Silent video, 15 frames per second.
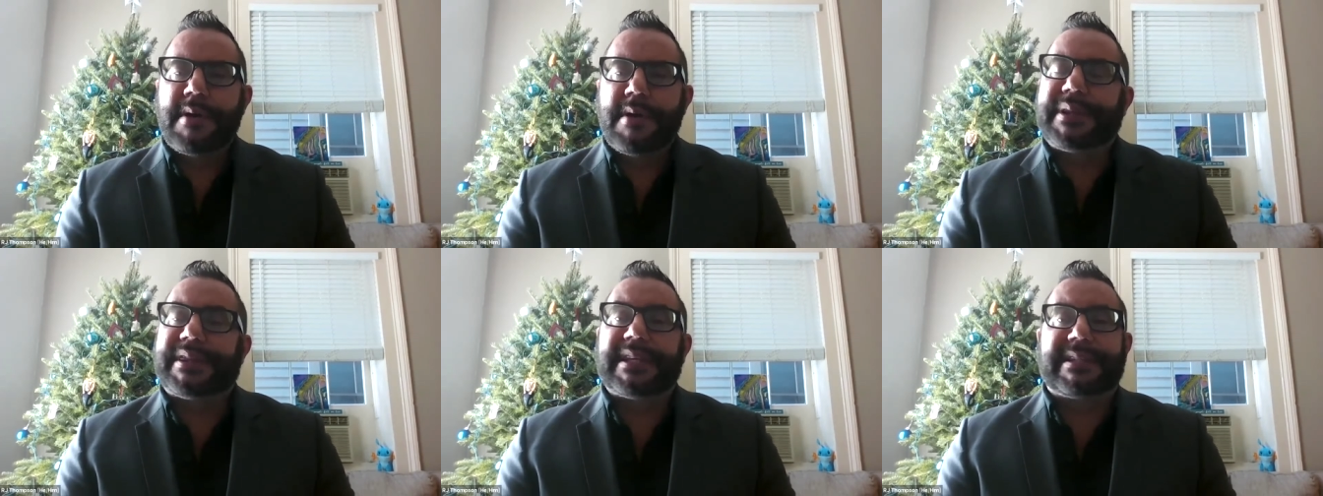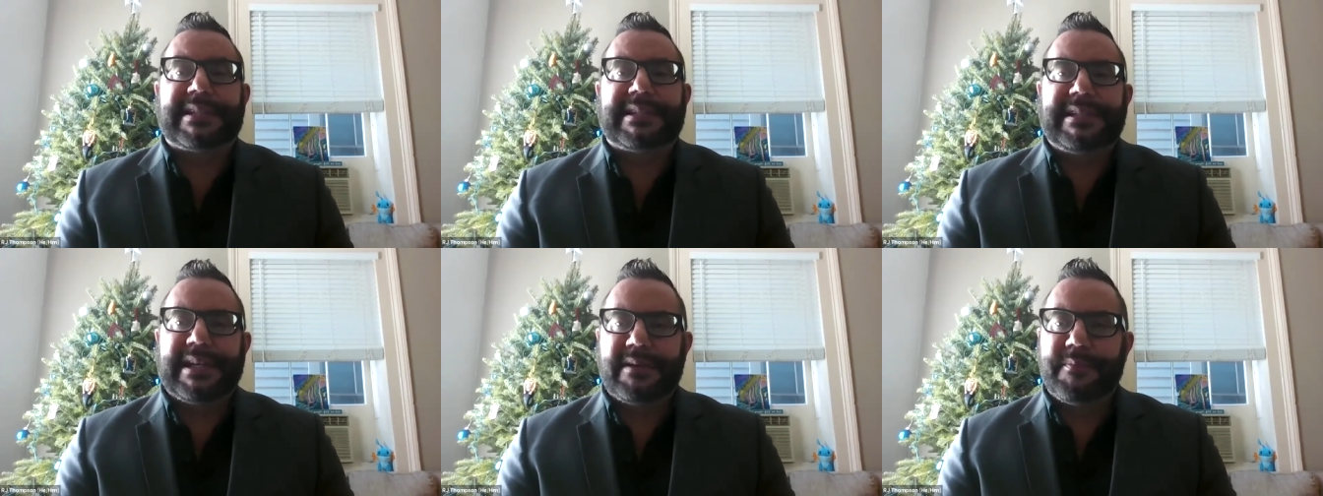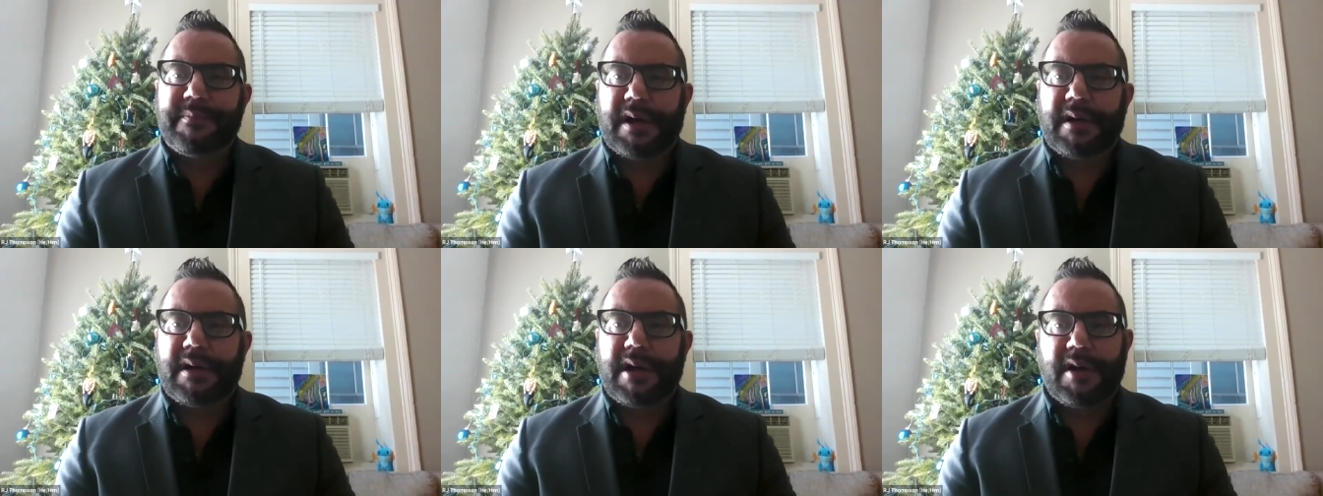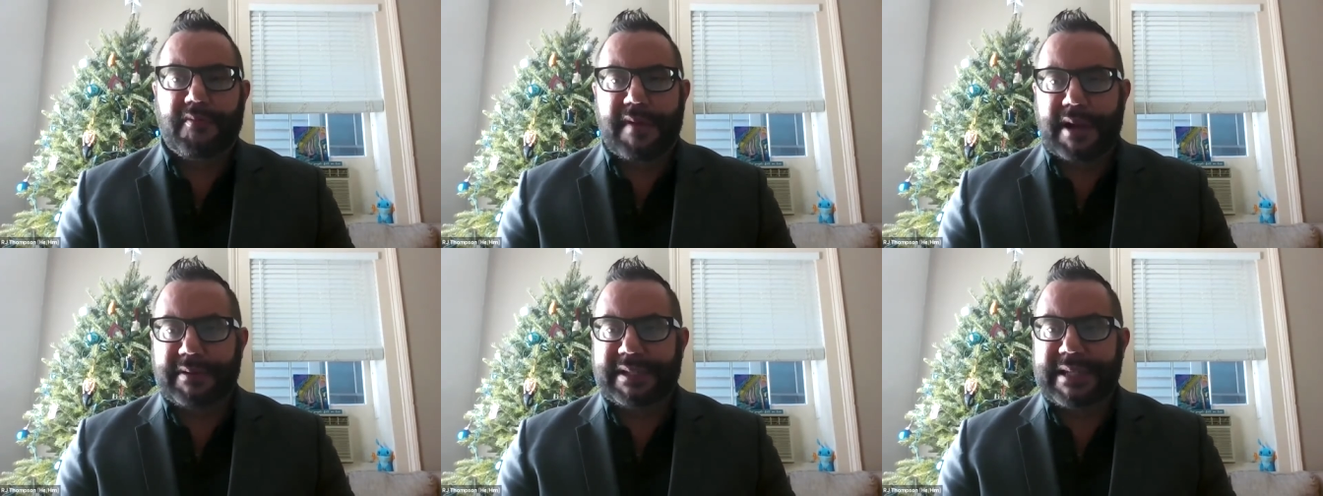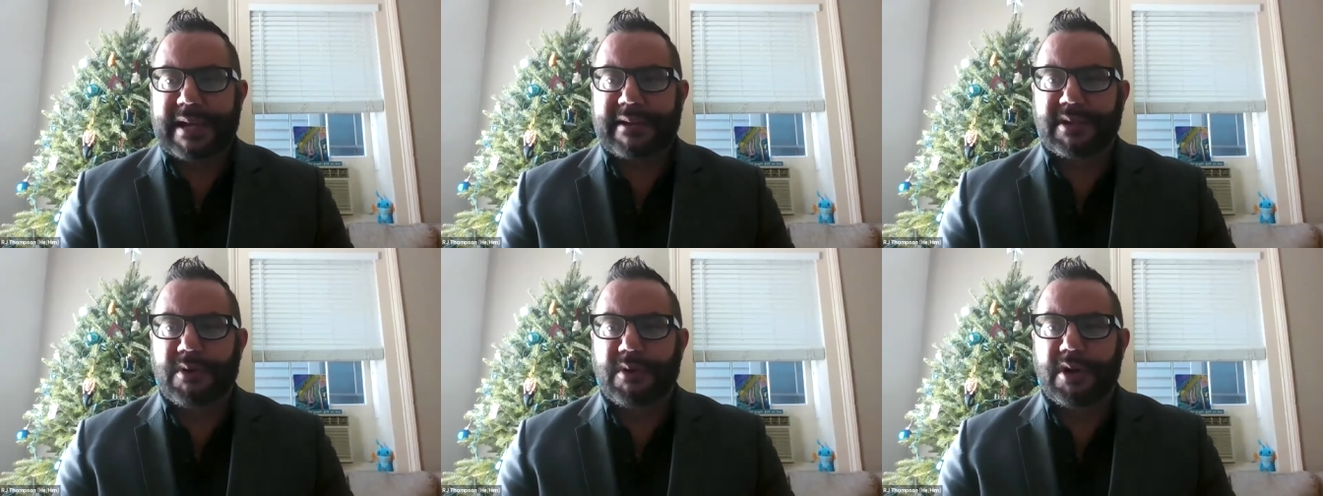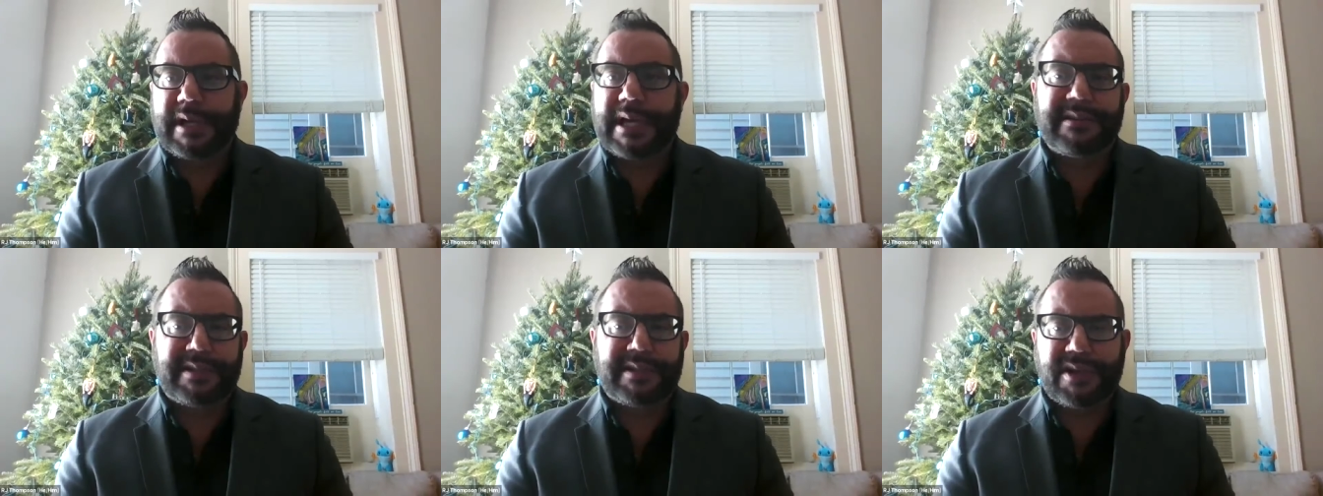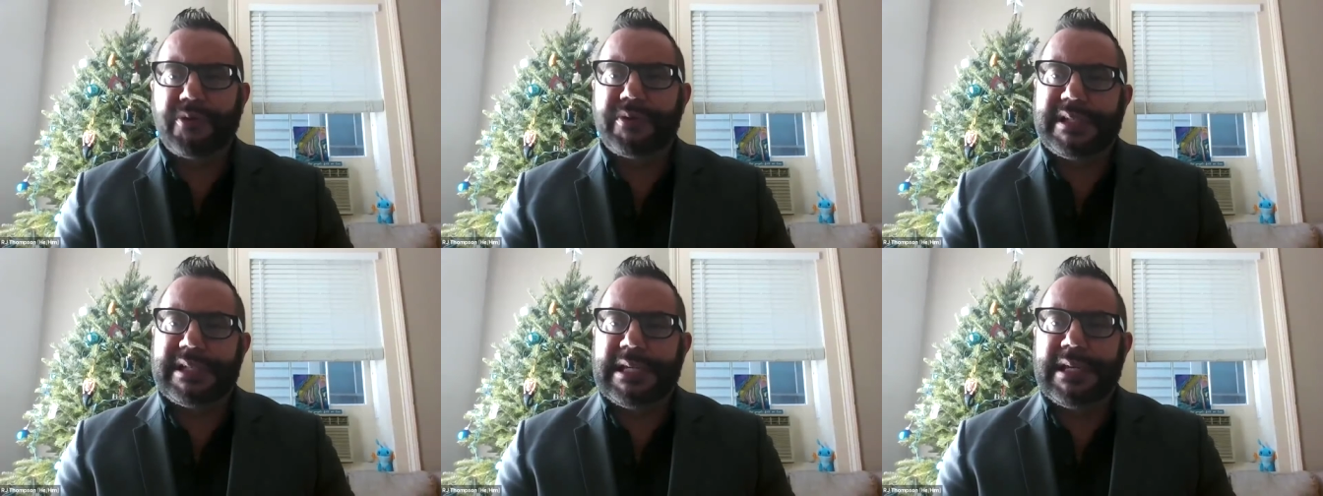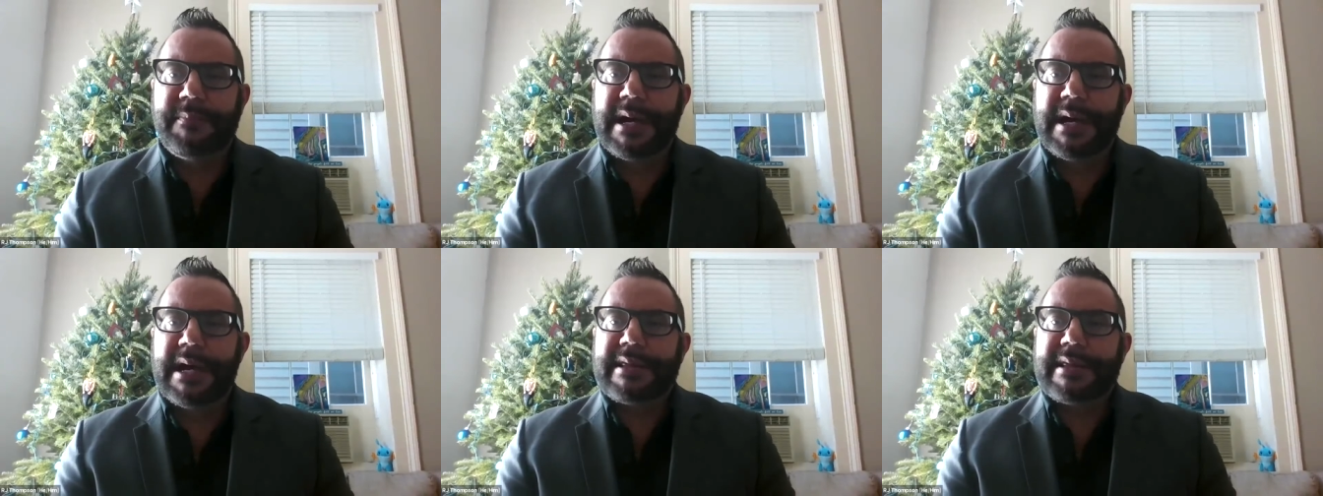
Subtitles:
but the stigma around sex work is so deep